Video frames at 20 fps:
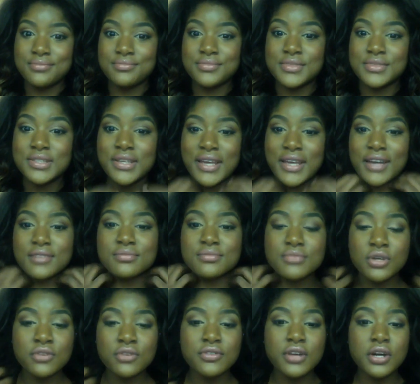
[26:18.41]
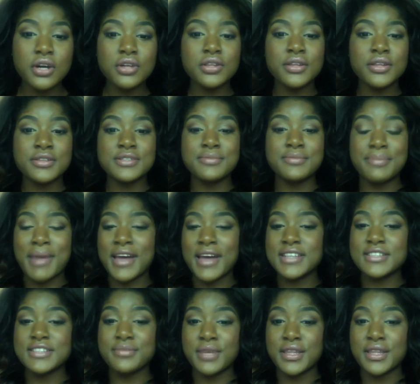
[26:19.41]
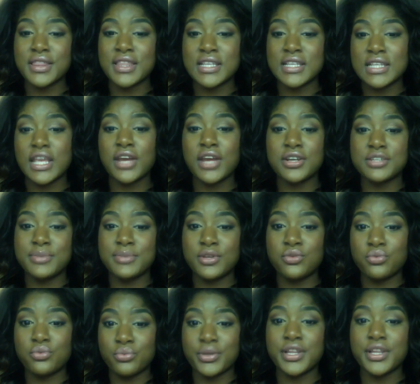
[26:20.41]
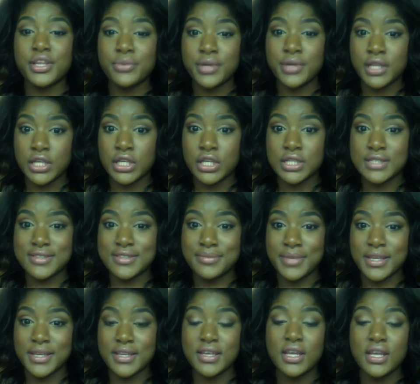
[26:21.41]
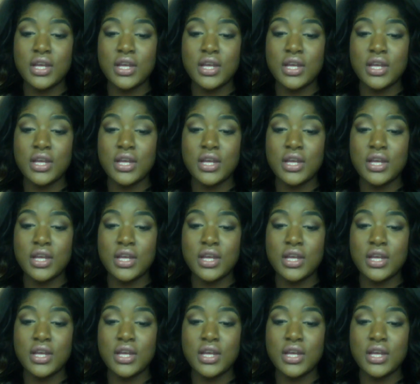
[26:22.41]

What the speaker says: So yeah, overall, this past month, this hair has been really, really good to me.